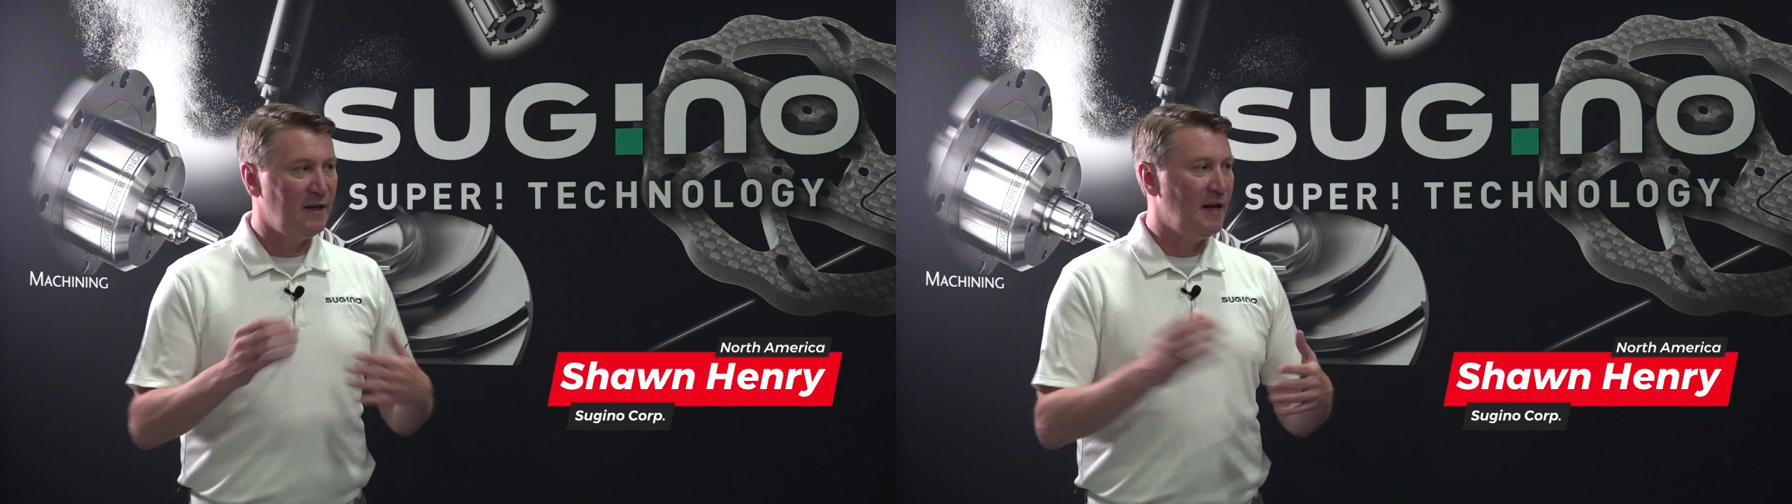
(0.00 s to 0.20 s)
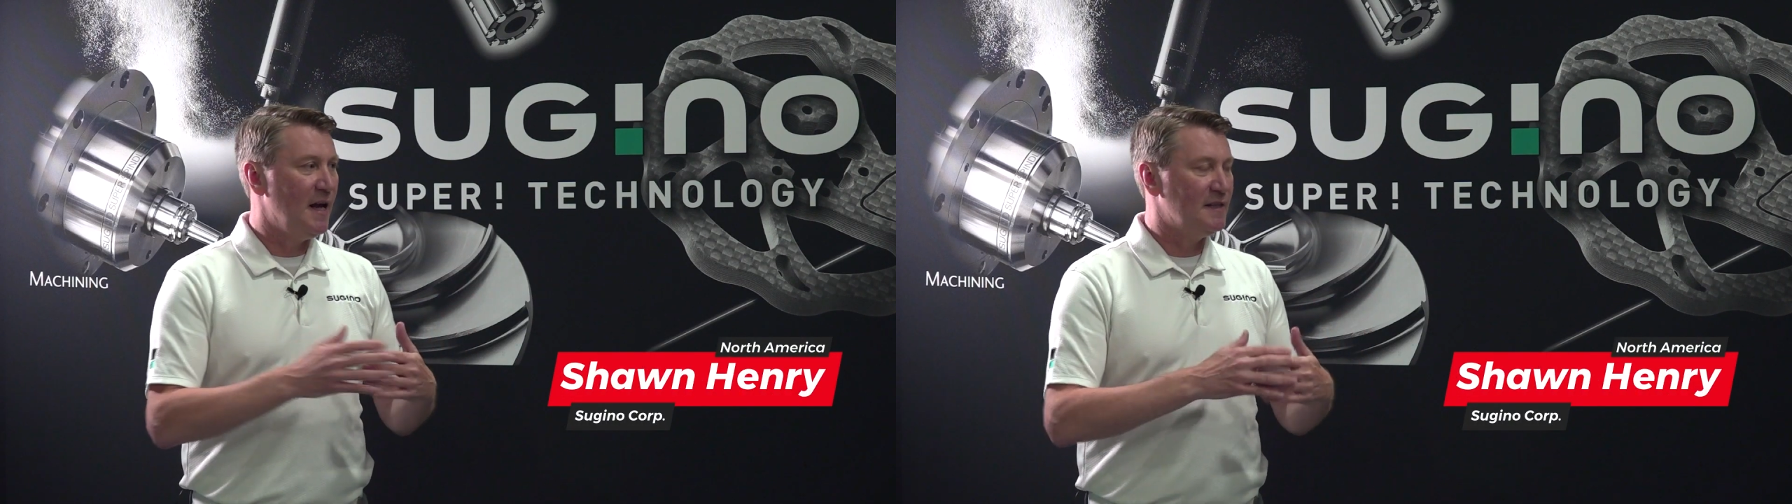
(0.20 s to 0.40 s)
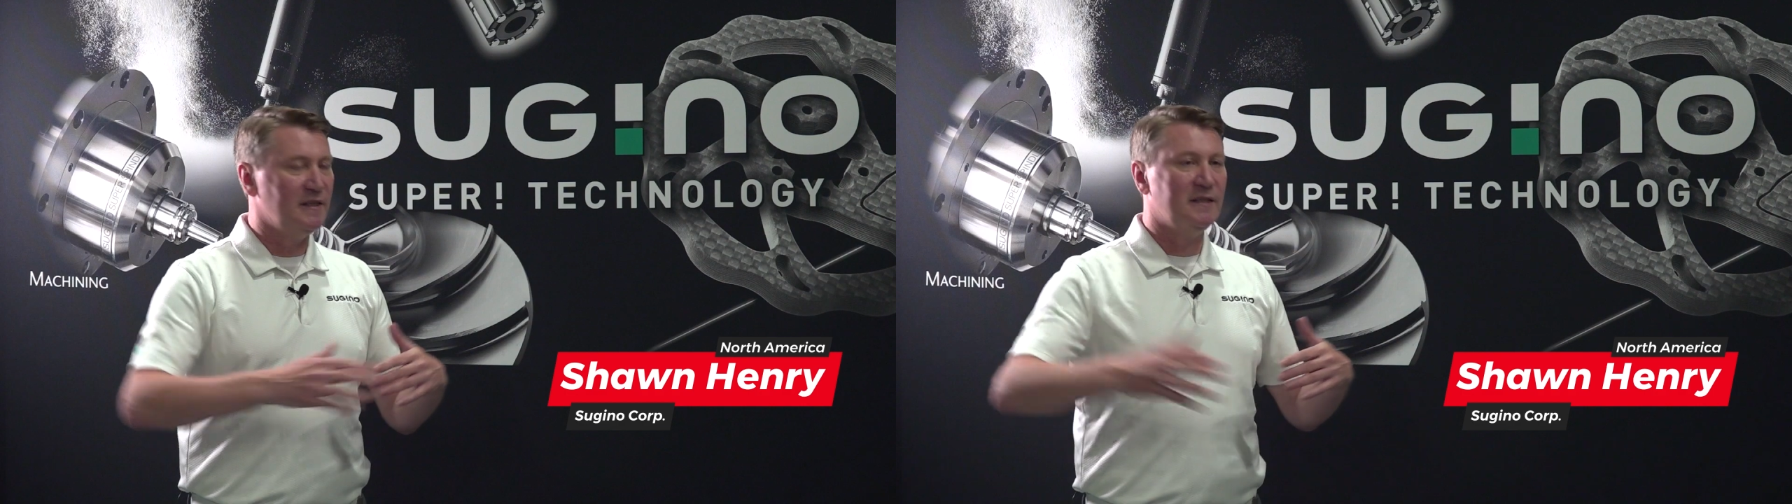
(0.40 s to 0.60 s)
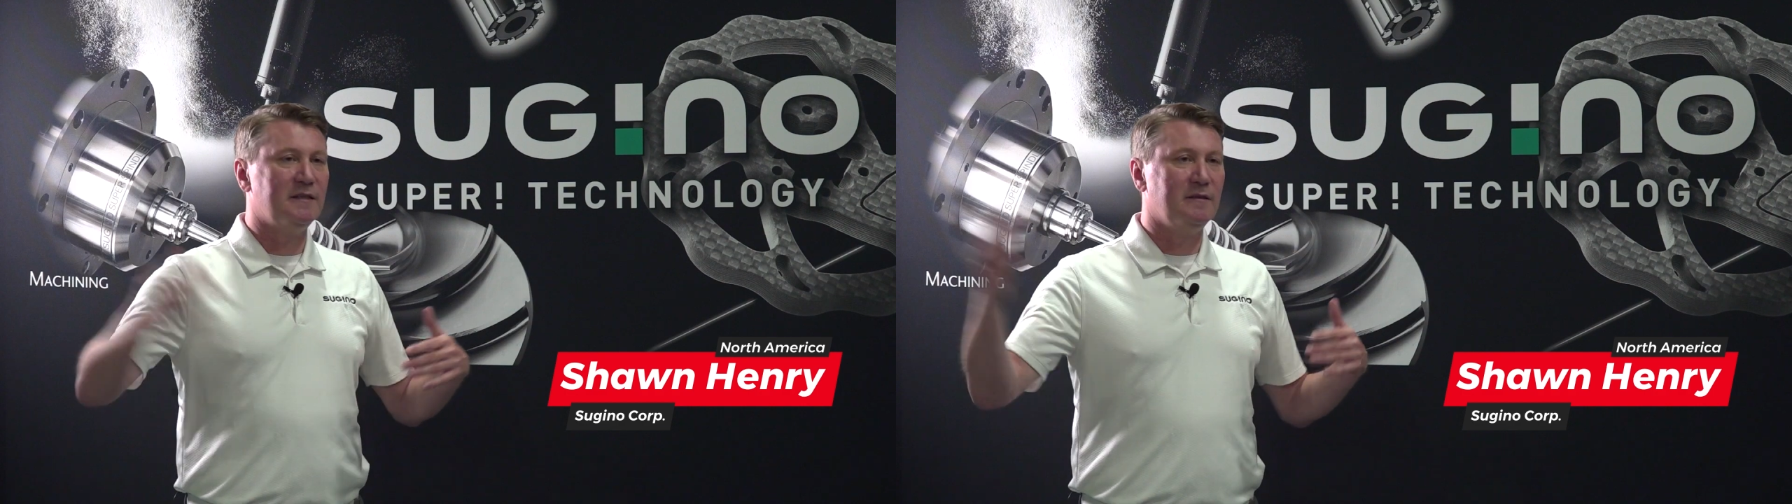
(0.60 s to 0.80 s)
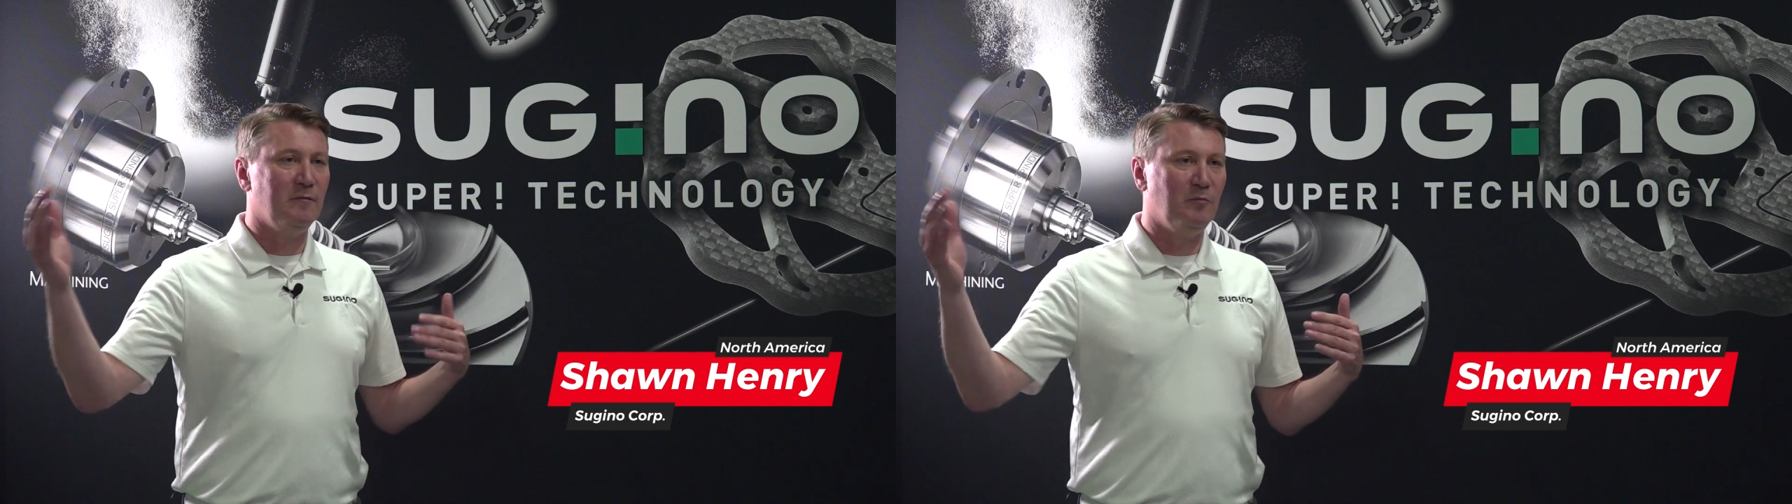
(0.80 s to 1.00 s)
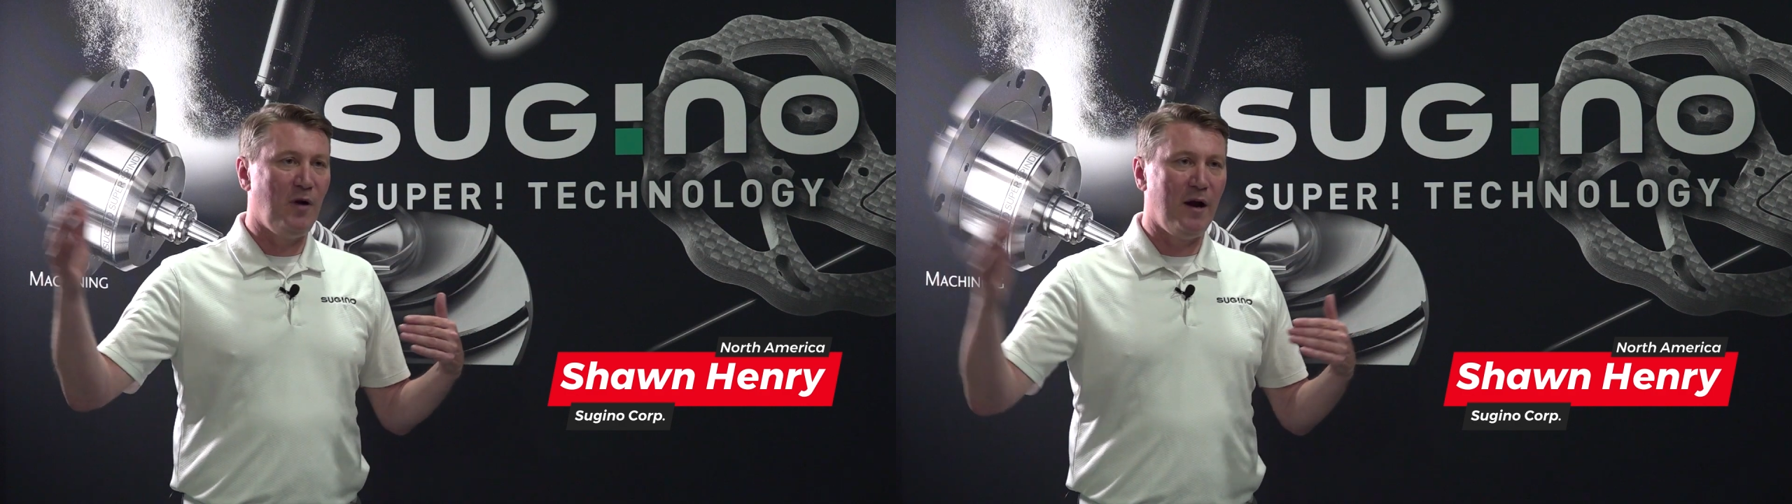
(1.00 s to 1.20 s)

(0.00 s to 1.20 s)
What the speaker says: And as this